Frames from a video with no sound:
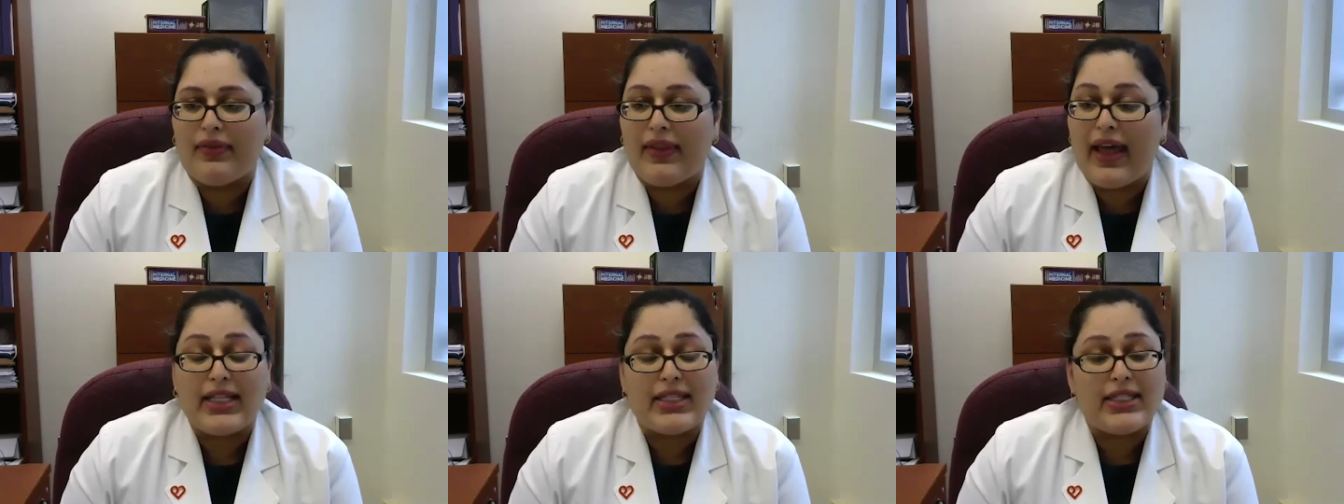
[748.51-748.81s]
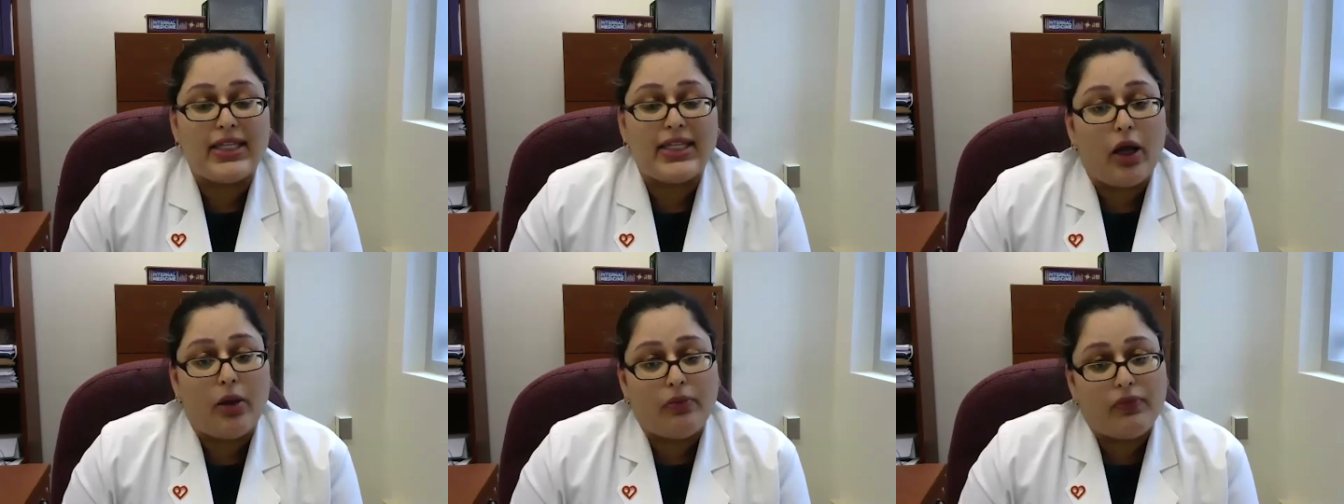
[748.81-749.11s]
that's
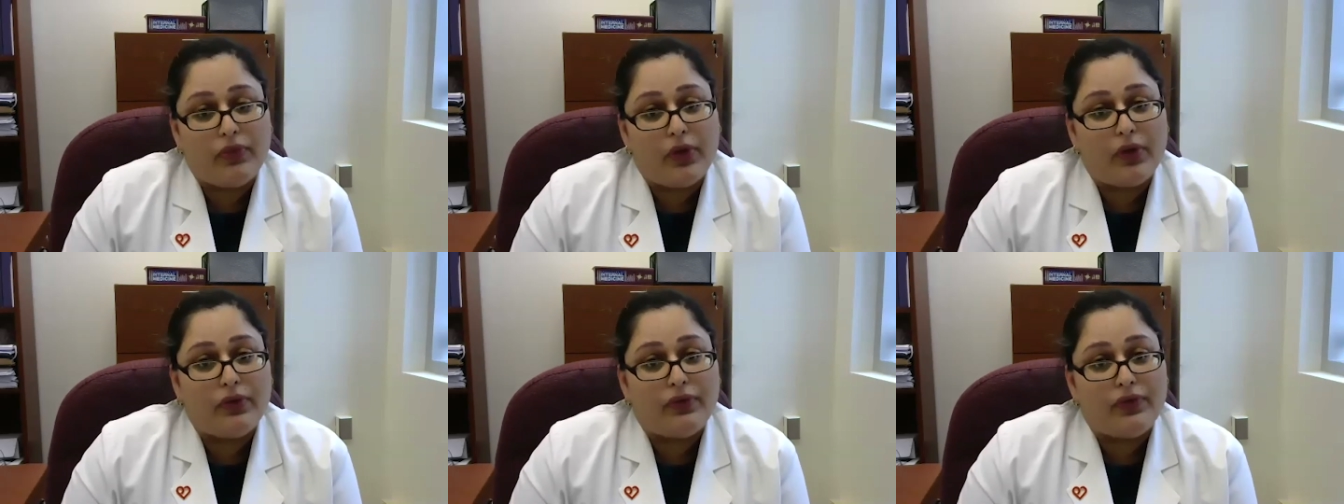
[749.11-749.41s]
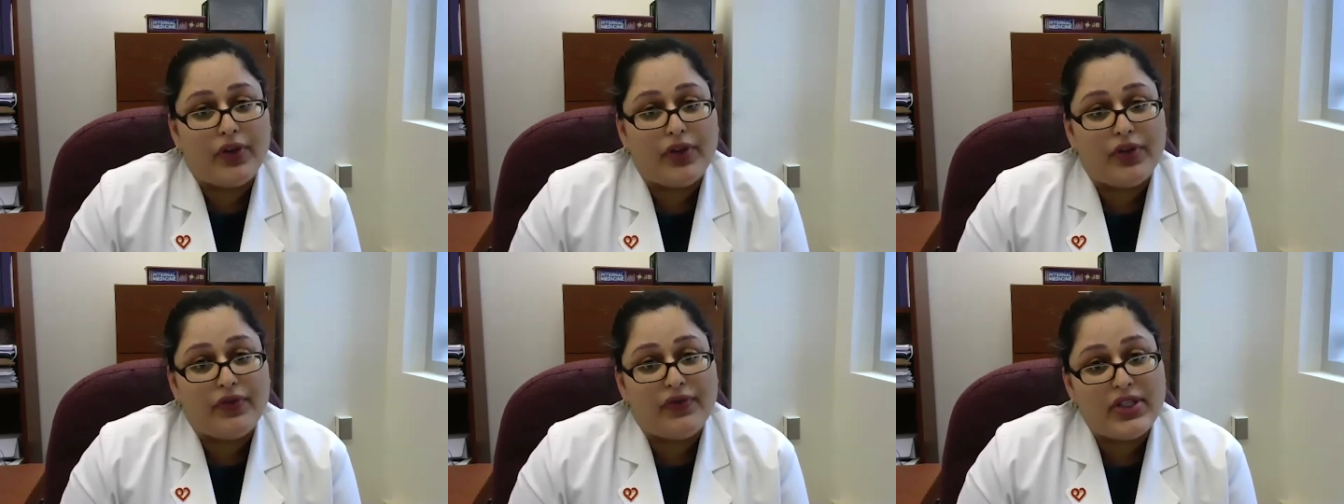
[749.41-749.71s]
helpful
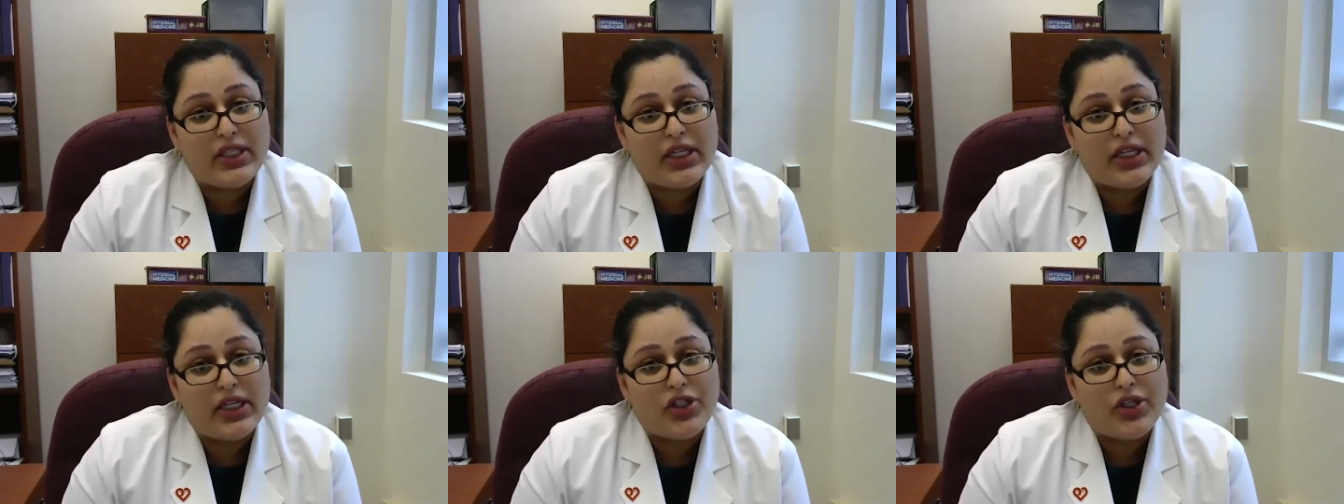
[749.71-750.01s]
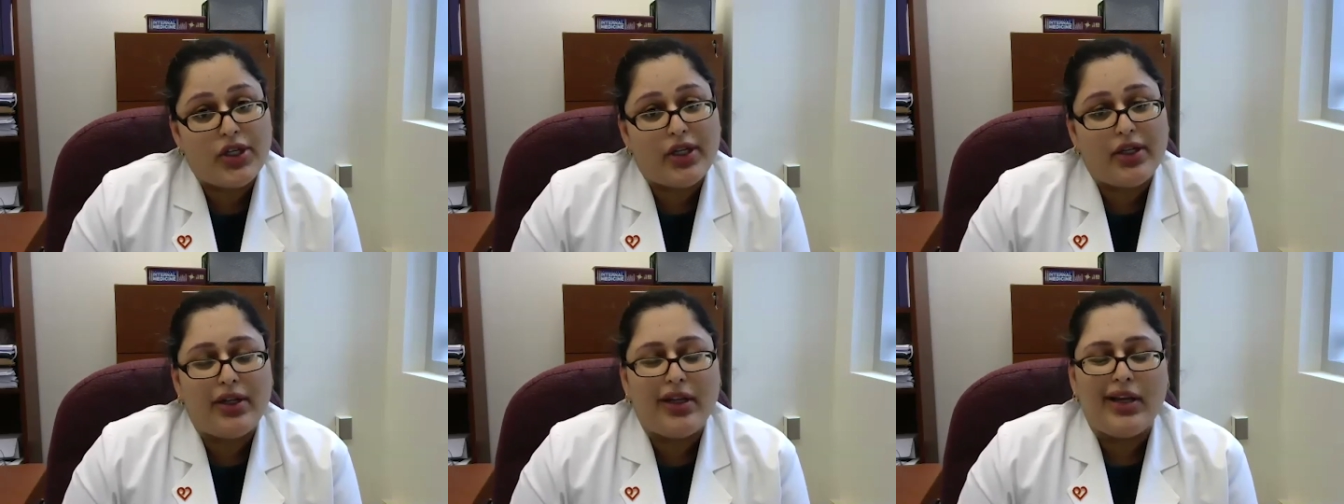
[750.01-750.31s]
for the
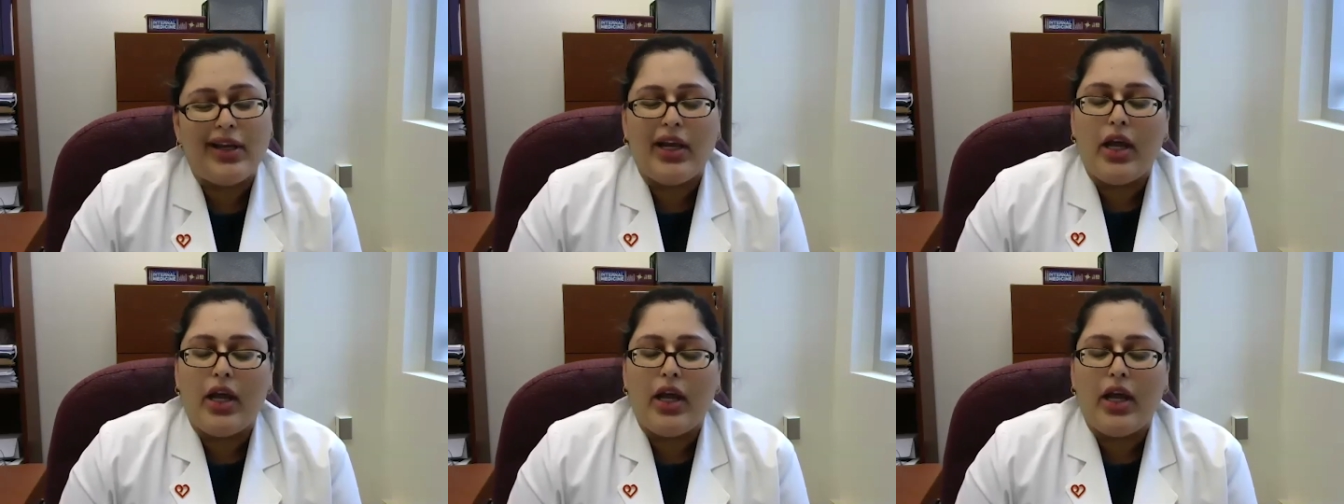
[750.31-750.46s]
physician.